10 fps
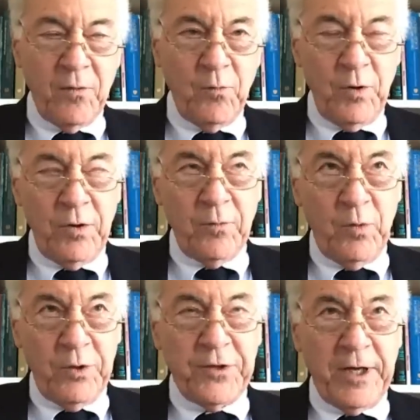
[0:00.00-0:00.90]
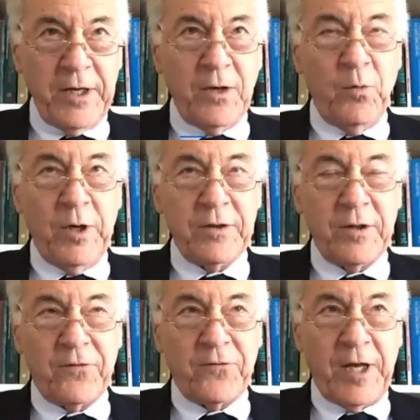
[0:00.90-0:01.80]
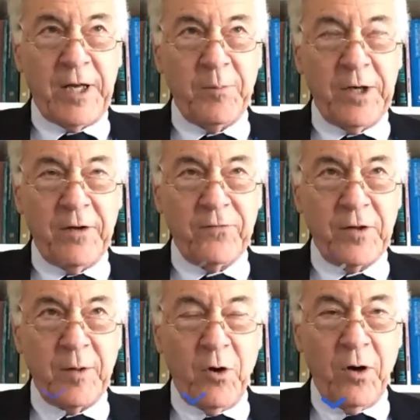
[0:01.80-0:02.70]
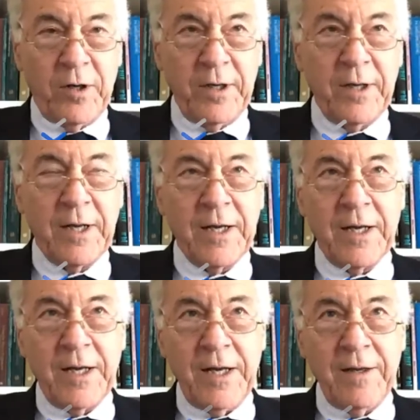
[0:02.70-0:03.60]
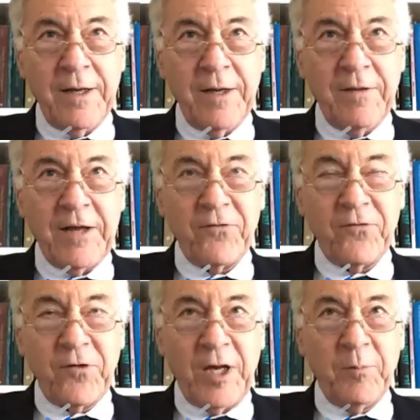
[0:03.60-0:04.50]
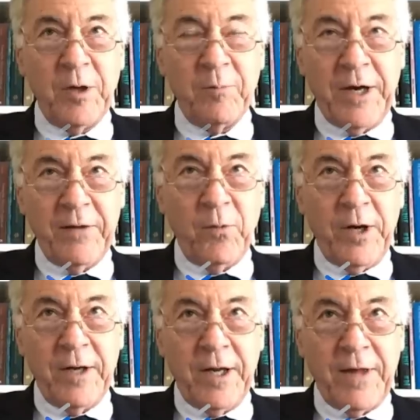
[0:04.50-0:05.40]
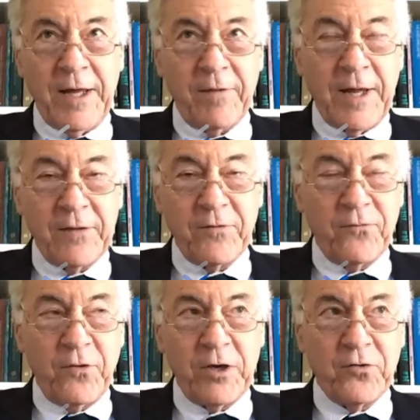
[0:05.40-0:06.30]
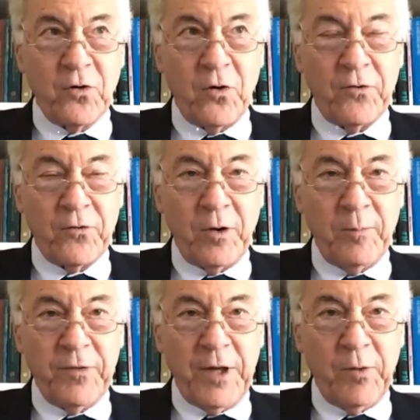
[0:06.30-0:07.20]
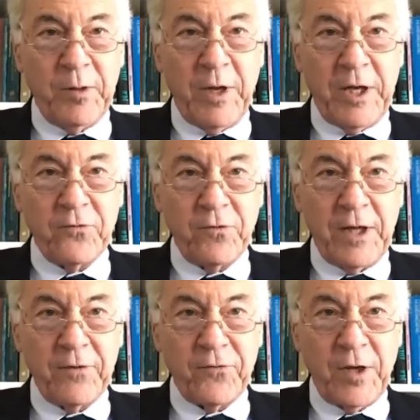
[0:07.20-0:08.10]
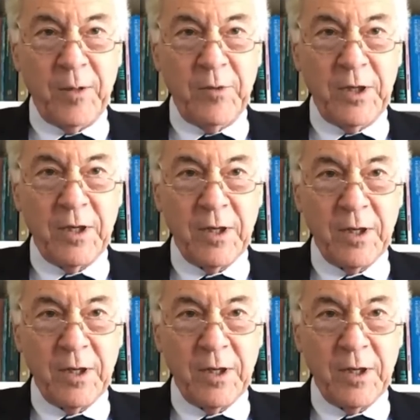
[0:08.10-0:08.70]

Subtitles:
will tell you what the sentiment is in the market. And that sentiment, by the way, now that's a very short-term thing. We measure that sentiment